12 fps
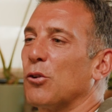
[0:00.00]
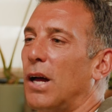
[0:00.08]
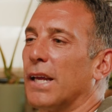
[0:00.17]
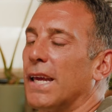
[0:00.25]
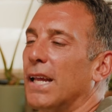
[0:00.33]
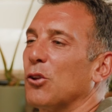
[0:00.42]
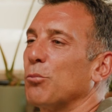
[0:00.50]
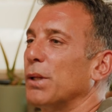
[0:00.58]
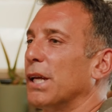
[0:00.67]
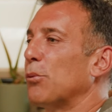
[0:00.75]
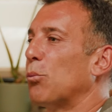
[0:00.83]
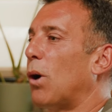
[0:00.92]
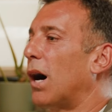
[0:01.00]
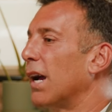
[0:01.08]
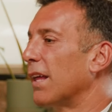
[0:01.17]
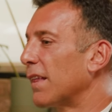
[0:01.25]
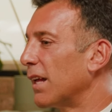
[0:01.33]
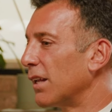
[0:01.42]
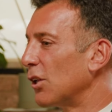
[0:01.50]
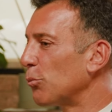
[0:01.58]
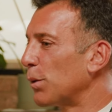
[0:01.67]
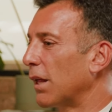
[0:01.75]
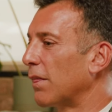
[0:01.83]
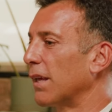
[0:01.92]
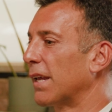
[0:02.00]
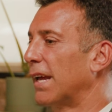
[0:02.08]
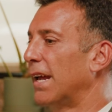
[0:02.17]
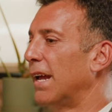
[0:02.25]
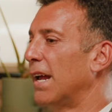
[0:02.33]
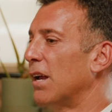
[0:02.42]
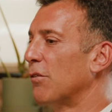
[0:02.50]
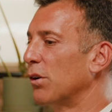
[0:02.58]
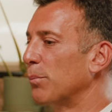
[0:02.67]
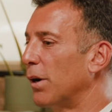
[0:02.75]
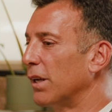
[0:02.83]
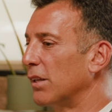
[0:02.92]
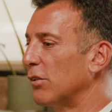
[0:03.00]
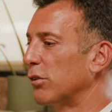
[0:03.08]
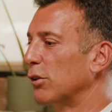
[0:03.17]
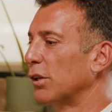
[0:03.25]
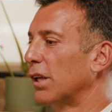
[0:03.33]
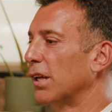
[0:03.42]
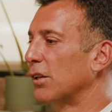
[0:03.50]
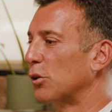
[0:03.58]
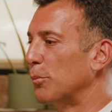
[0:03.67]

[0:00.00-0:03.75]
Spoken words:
I can't explain why that is, but I think everybody is looking to